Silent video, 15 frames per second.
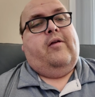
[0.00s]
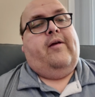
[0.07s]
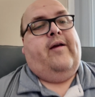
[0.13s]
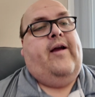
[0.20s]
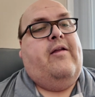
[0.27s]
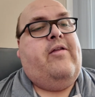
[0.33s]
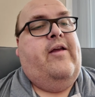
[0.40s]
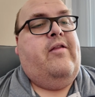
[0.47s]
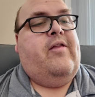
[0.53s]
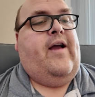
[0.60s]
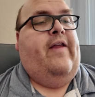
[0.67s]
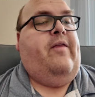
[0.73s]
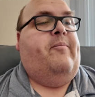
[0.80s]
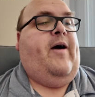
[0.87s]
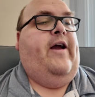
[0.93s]
because
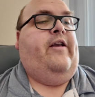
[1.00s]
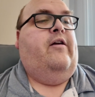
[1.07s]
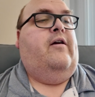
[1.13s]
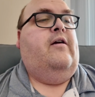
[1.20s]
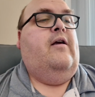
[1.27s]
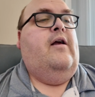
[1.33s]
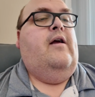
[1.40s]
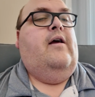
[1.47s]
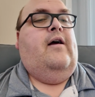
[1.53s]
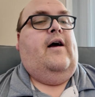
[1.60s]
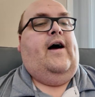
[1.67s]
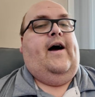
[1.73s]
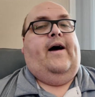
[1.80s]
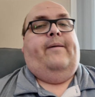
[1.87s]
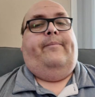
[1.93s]
inside the binder,
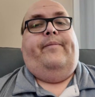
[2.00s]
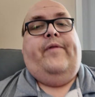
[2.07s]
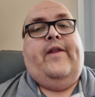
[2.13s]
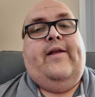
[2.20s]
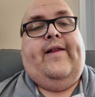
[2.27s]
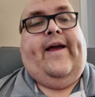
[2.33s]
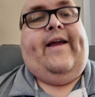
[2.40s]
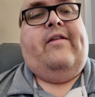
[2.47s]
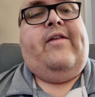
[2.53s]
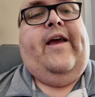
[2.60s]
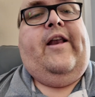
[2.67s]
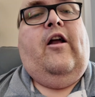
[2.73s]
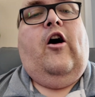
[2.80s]
like I said,